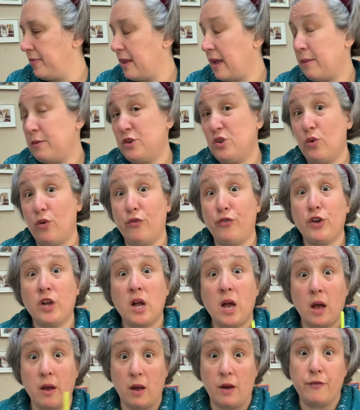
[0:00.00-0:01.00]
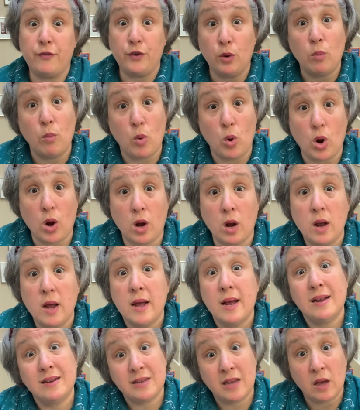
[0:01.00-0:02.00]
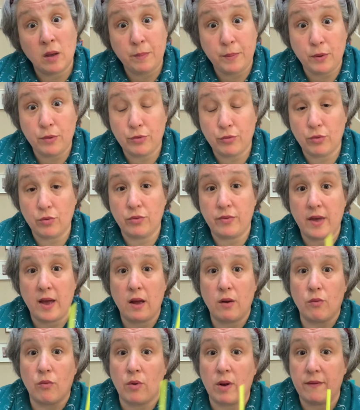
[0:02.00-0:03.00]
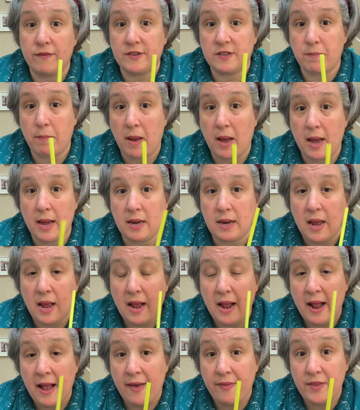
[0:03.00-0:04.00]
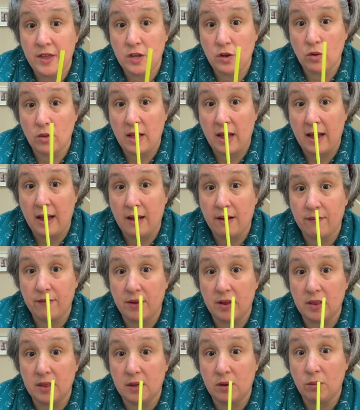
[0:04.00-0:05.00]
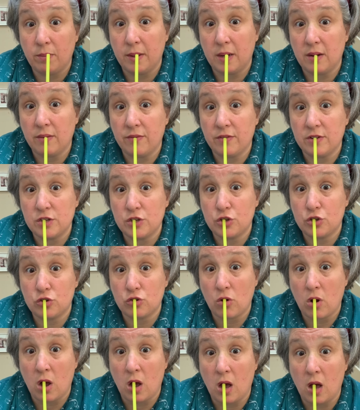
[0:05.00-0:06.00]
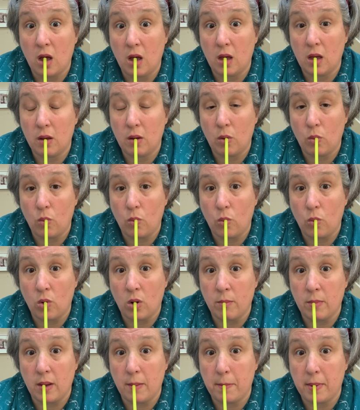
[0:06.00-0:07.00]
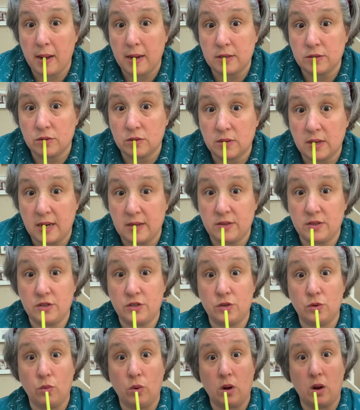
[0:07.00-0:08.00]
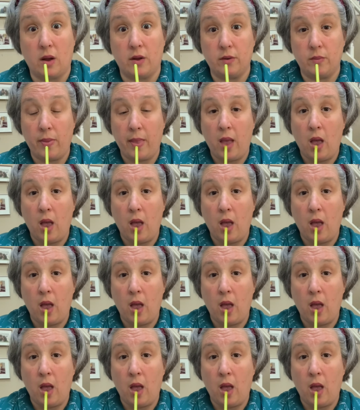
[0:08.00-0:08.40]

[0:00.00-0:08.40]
do a few more to help you through that rough spot, and then you'll have a little bit of straw warm-up exercises to work on.